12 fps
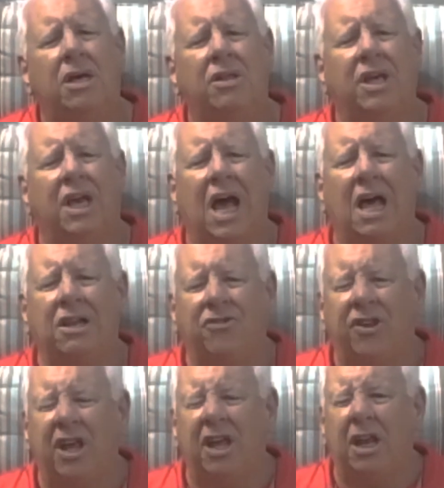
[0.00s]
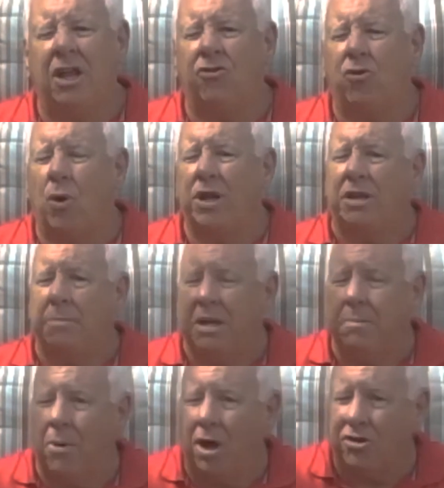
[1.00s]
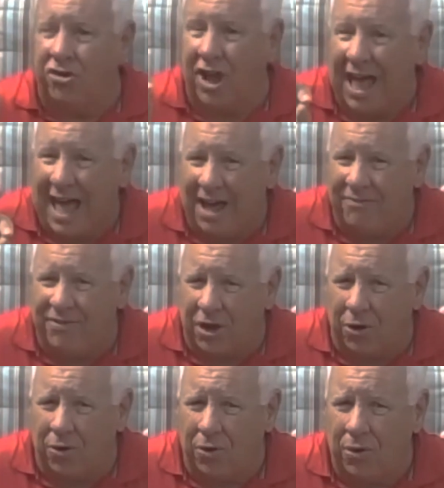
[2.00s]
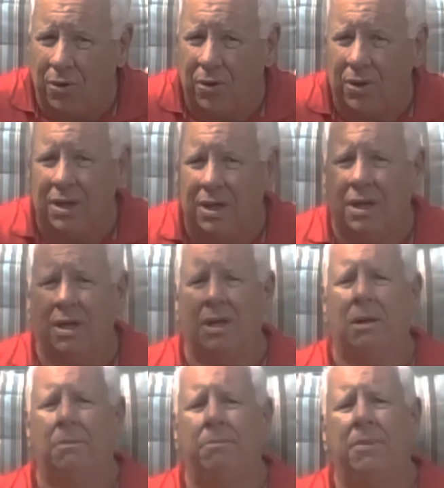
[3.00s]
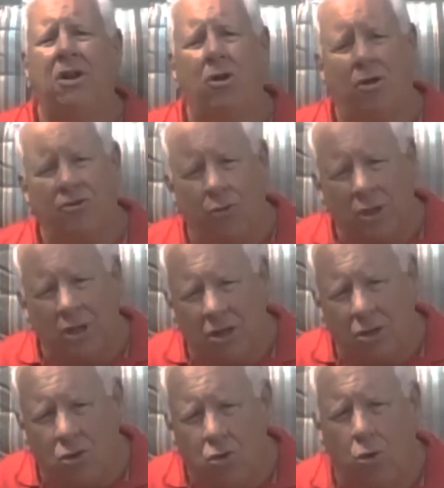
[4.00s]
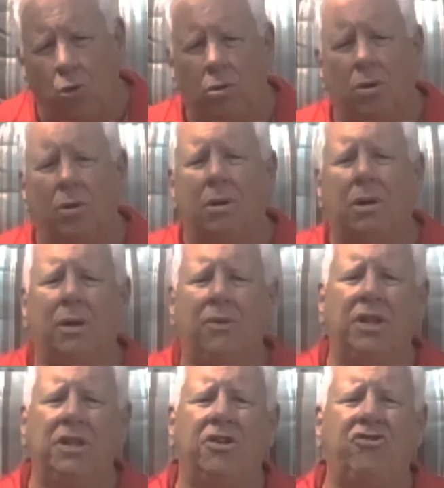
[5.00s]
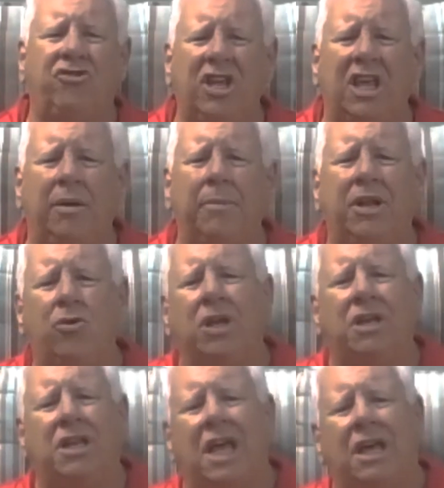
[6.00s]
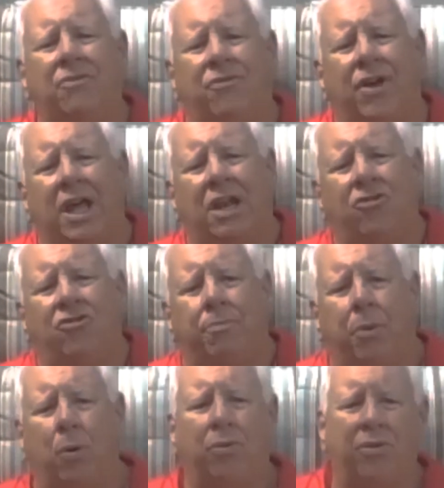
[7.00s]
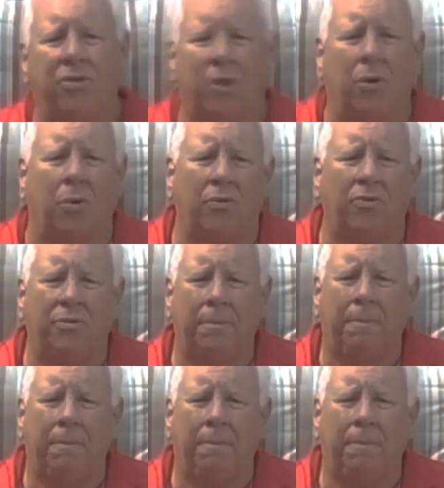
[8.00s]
The condensate is going to be much heavier and also a little cooler than the steam, and you can take advantage of both of those.